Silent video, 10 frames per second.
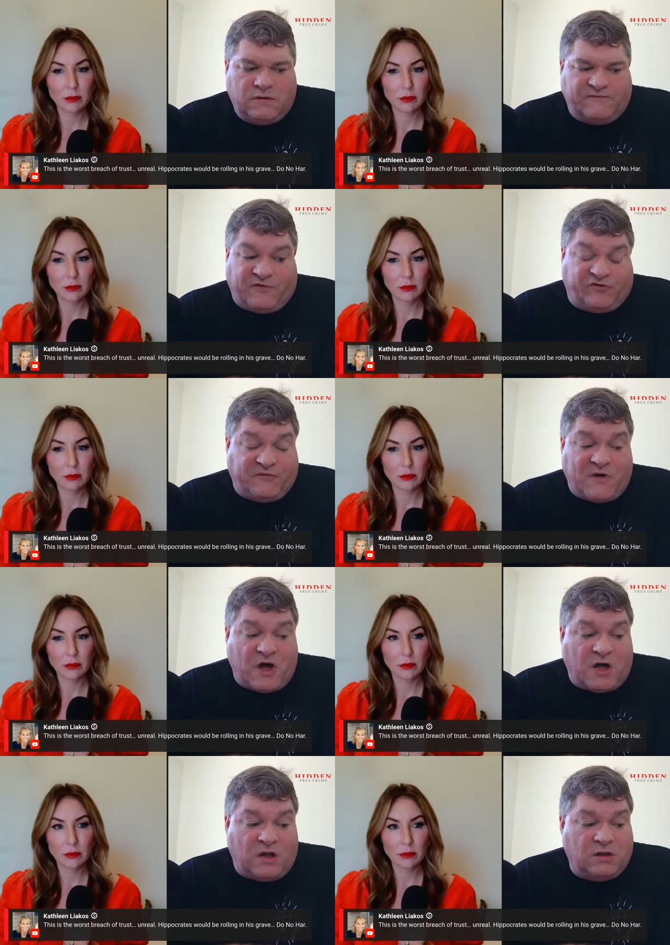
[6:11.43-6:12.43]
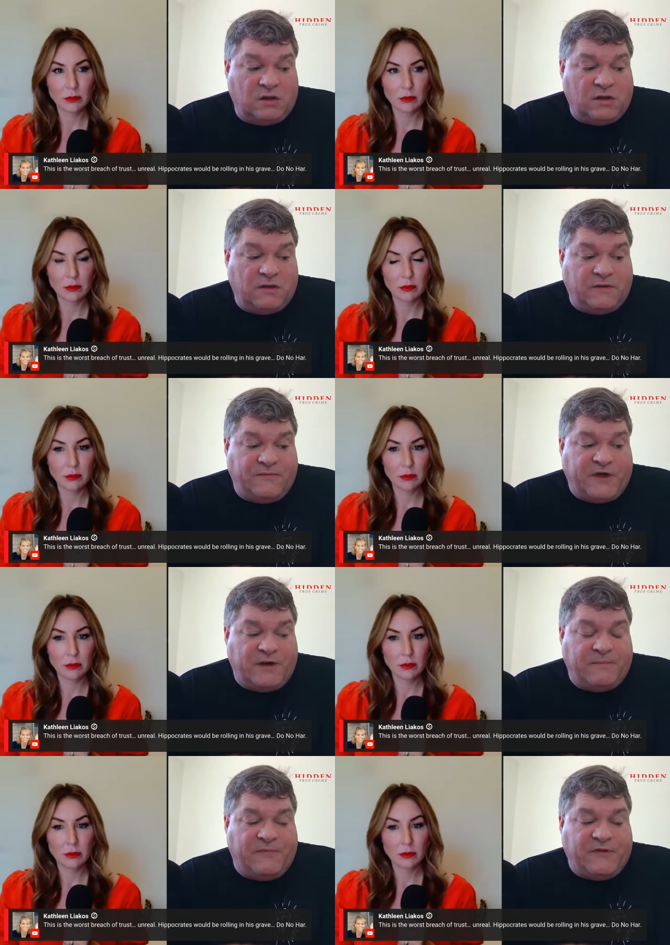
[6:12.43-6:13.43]
Speaker 1: First of all,
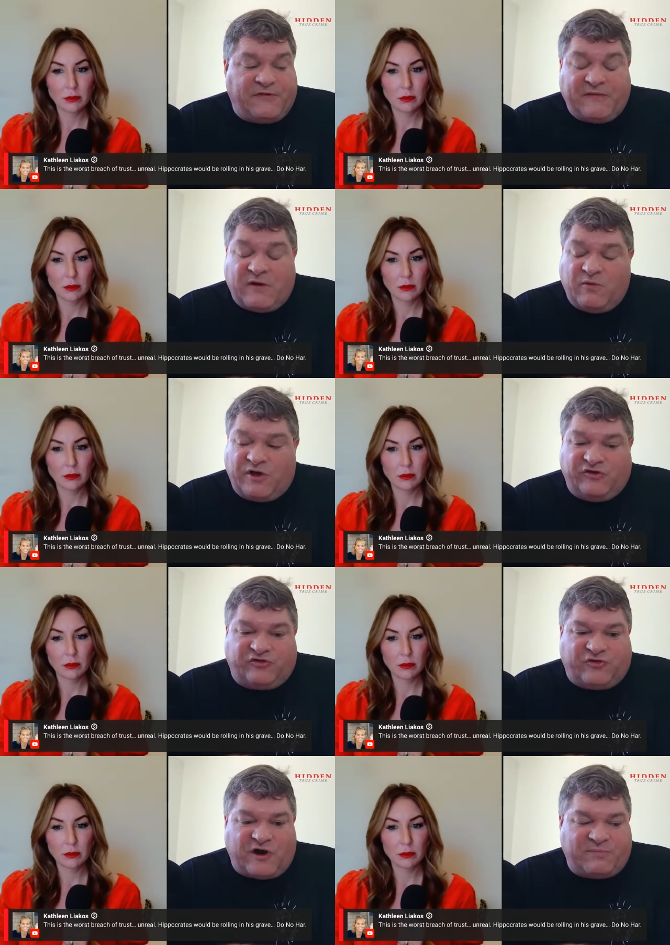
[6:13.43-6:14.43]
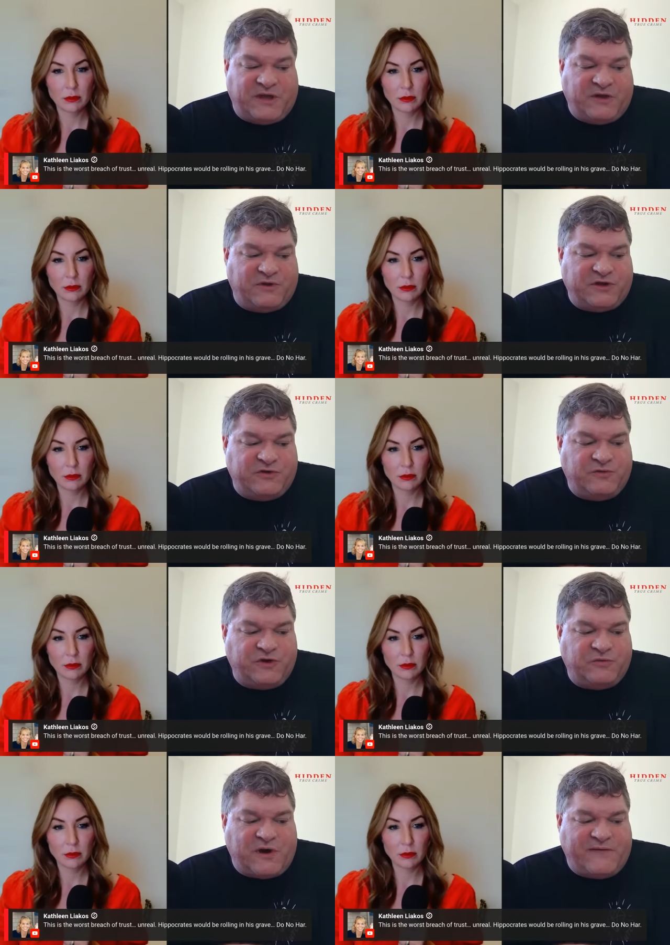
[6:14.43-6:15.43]
the the thing that really struck me when you
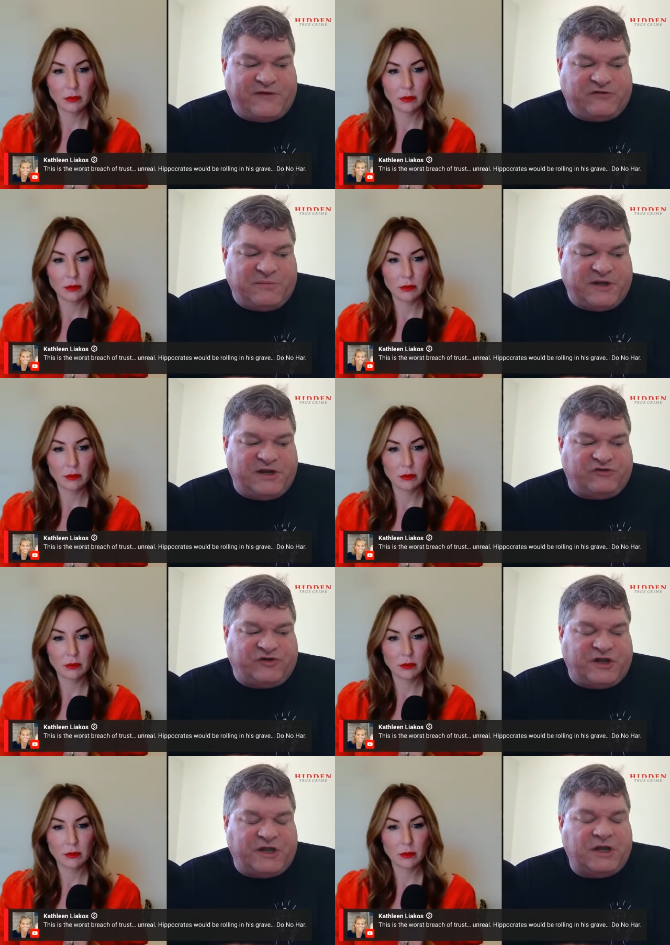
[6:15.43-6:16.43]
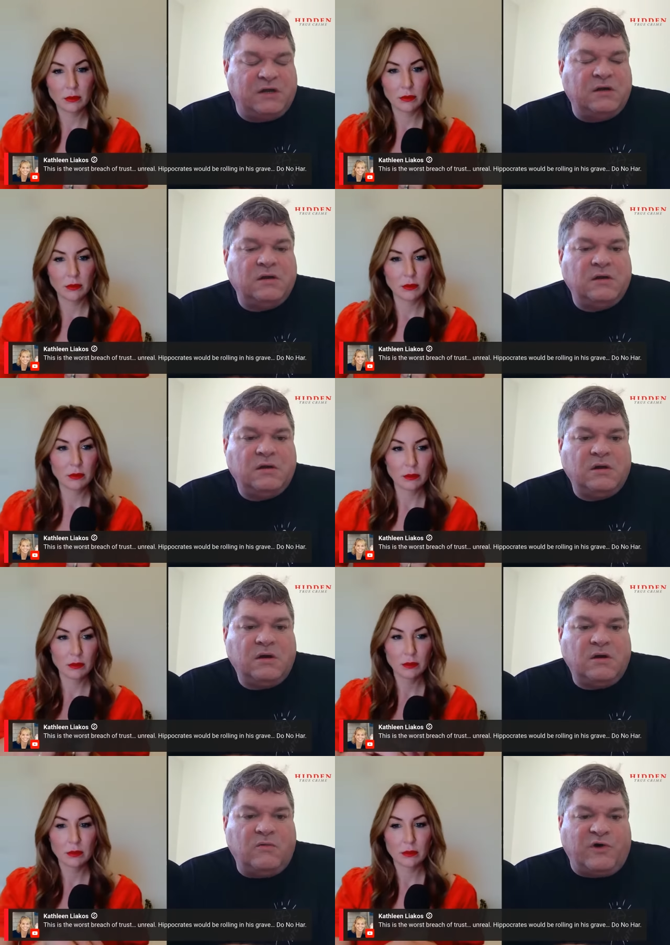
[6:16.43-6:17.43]
you read that to me initially
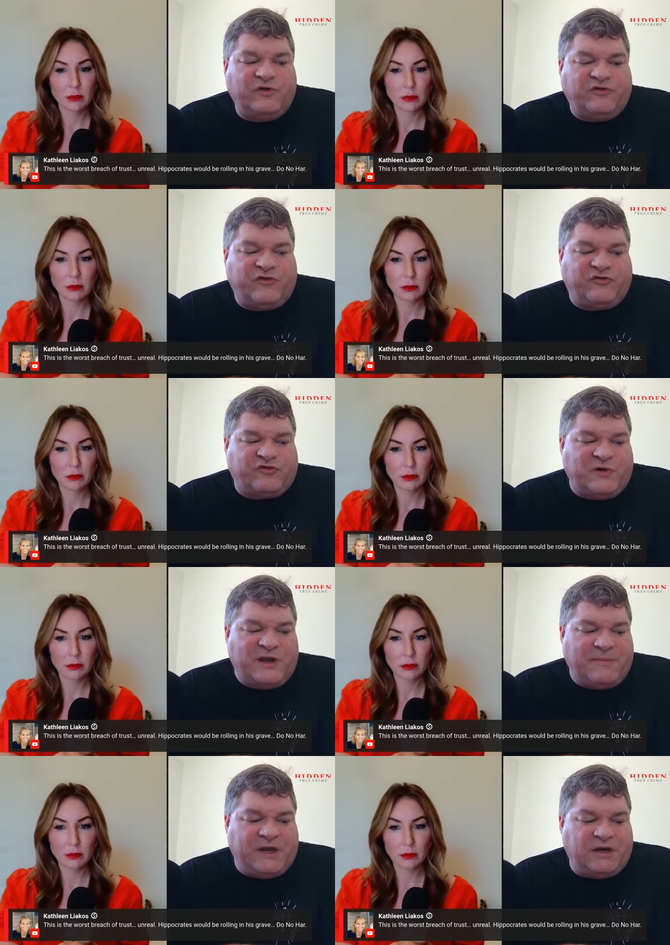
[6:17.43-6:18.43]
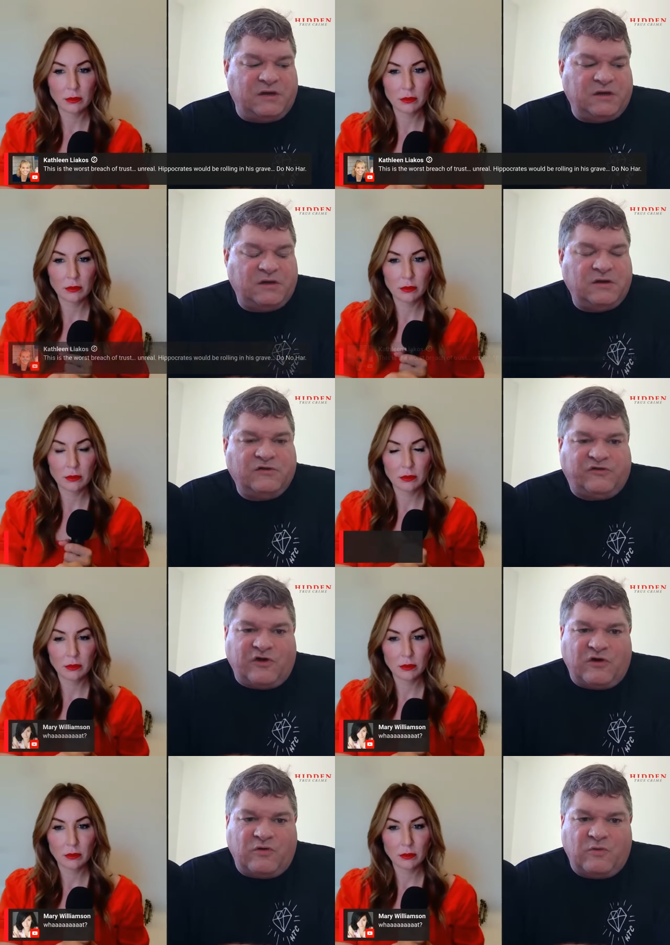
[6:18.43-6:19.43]
was the screaming.
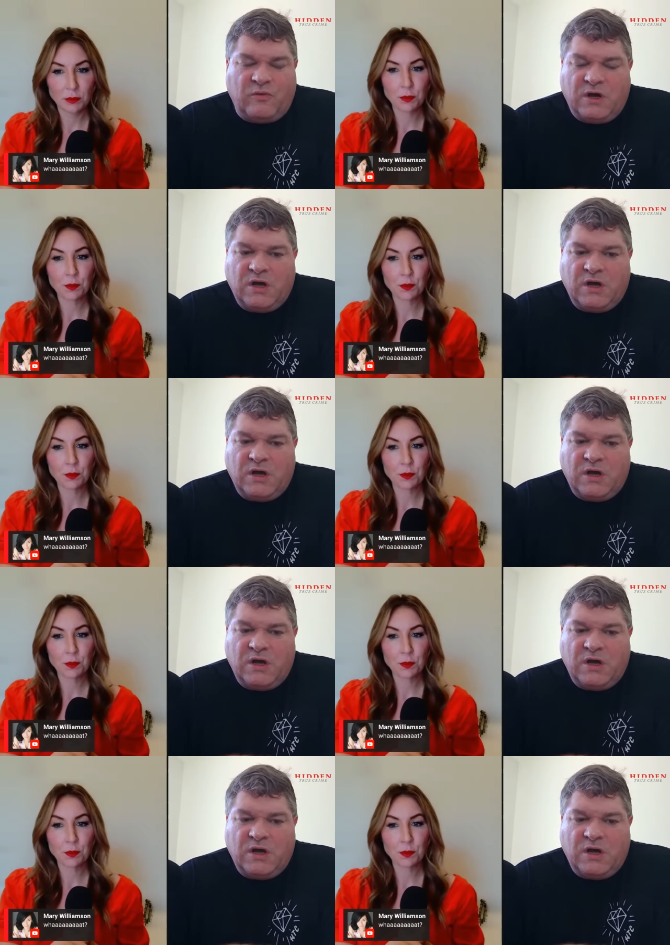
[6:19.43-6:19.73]
So